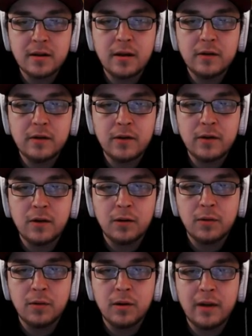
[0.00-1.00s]
So
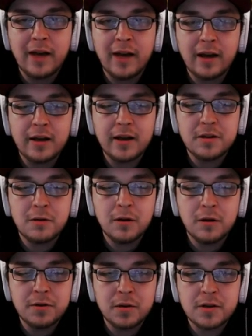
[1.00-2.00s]
in that case, you would
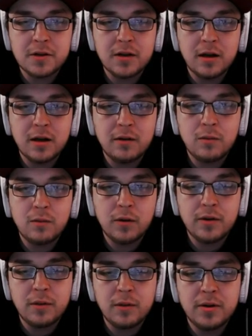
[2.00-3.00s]
always want to start with
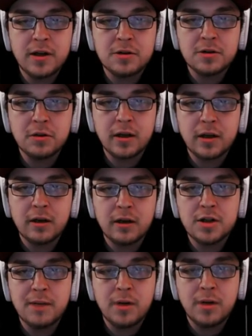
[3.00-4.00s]
the potential to get a
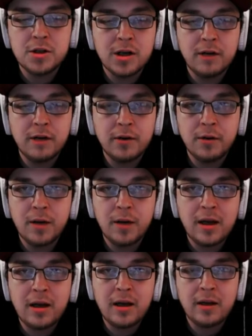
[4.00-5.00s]
Jet Punch off right
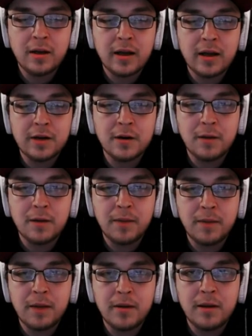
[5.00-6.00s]
away and get your
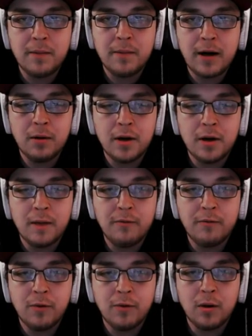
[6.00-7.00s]
baby powered up
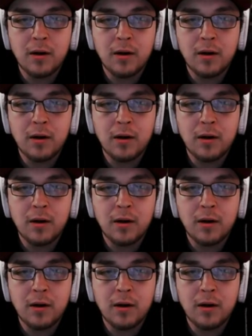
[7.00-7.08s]
for